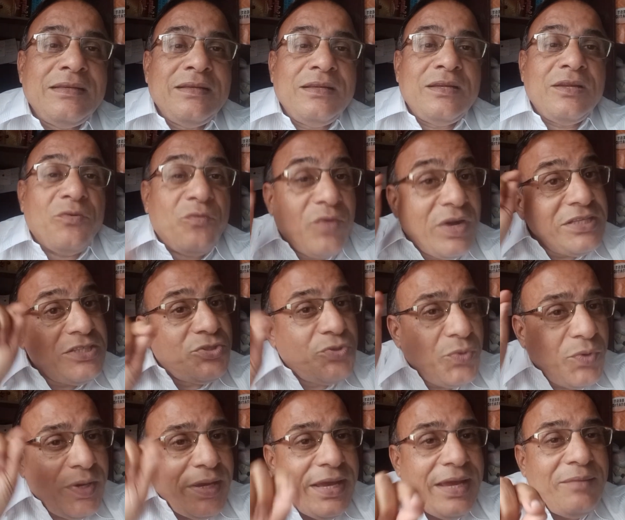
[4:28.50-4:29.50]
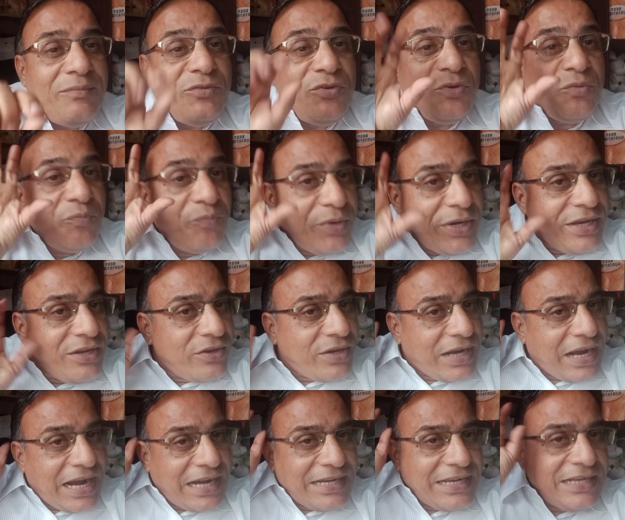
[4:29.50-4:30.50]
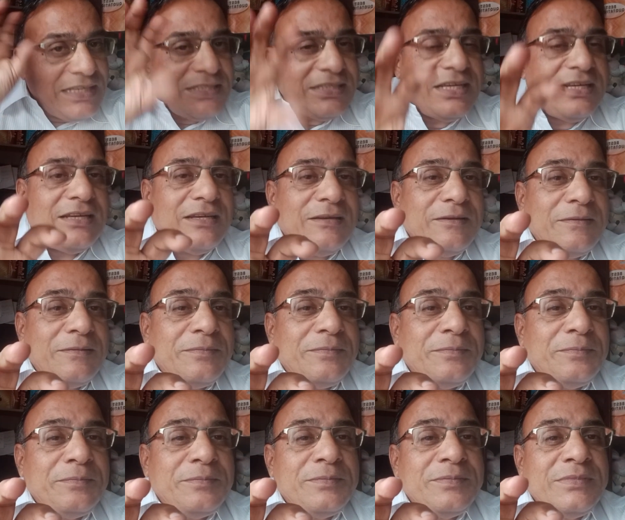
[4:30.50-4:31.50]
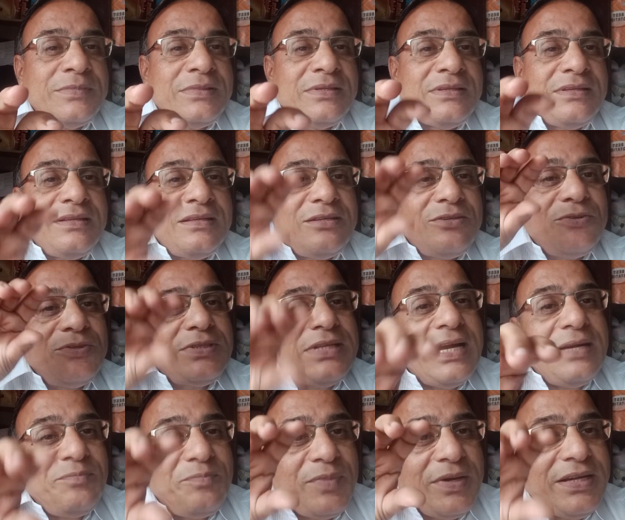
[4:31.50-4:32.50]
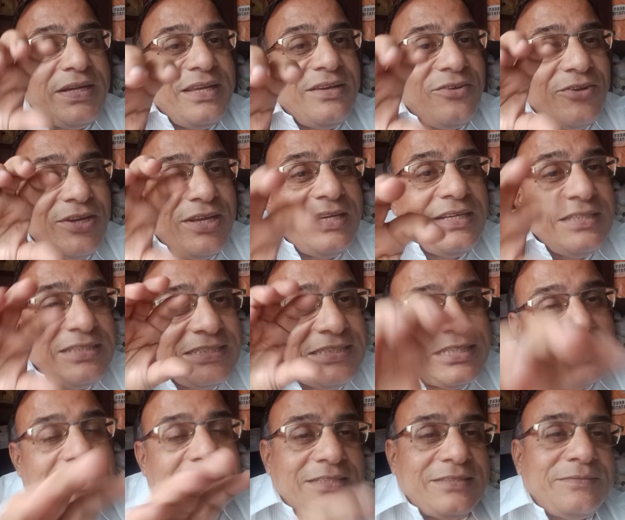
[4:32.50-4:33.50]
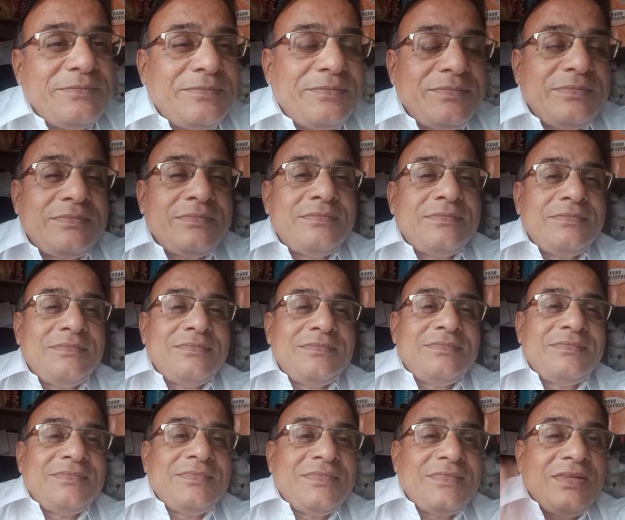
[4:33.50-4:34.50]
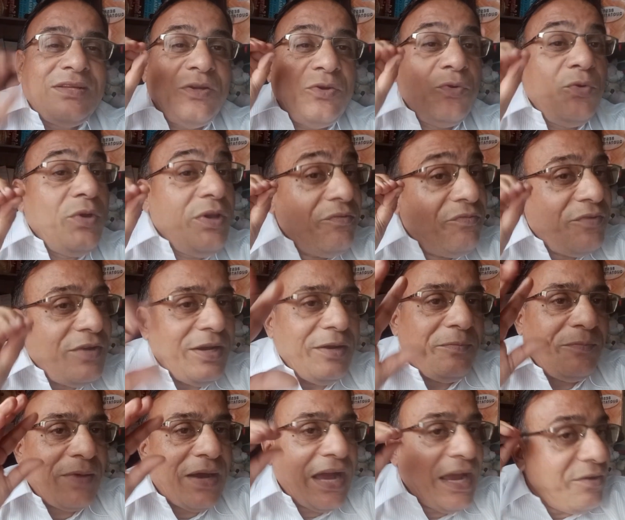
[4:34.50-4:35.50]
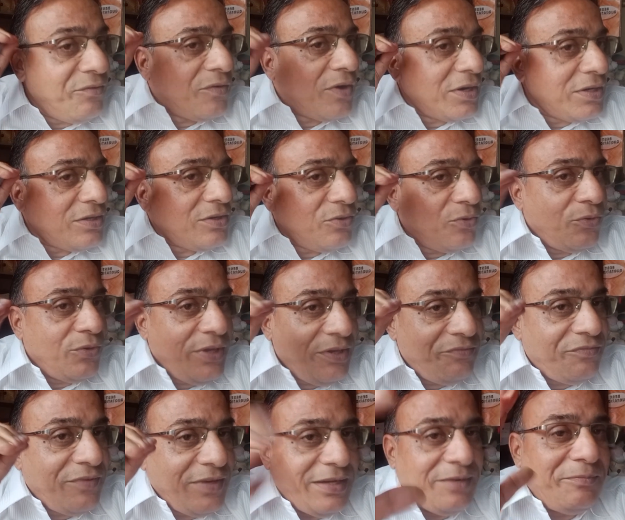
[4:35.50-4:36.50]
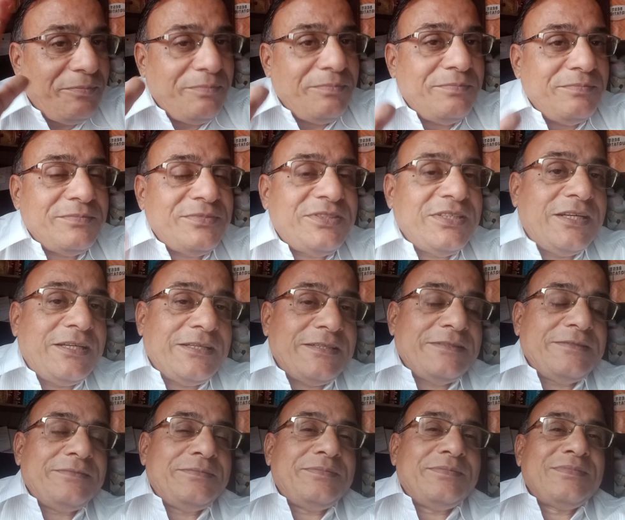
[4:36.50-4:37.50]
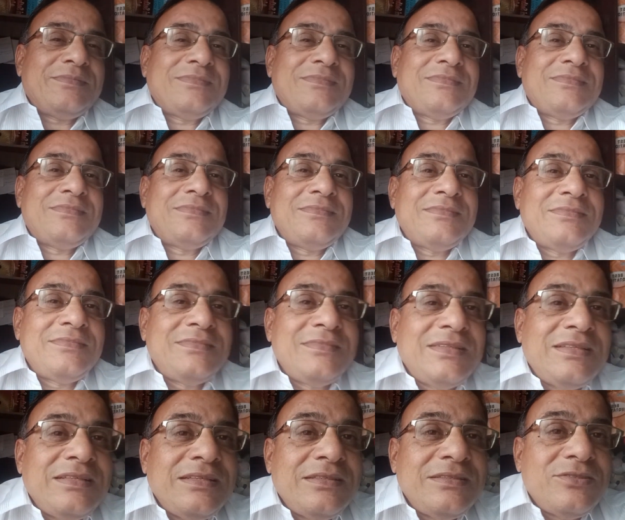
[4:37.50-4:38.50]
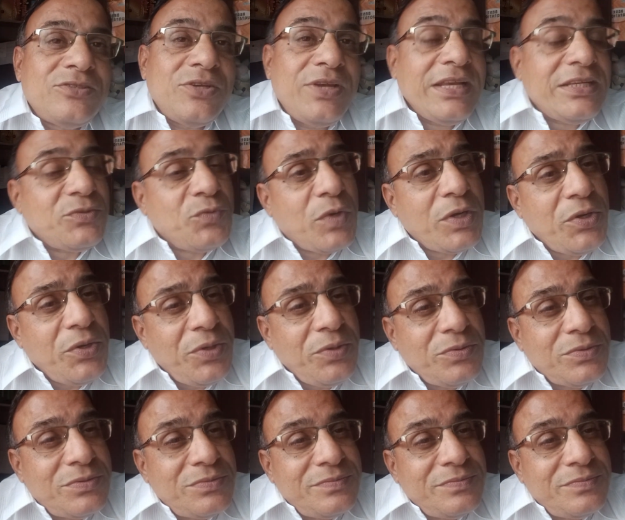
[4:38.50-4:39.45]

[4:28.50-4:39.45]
Now once you aim, you bring your attention to that particular shirt. Louis Philippe, I want Louis Philippe shirt. The next, what do?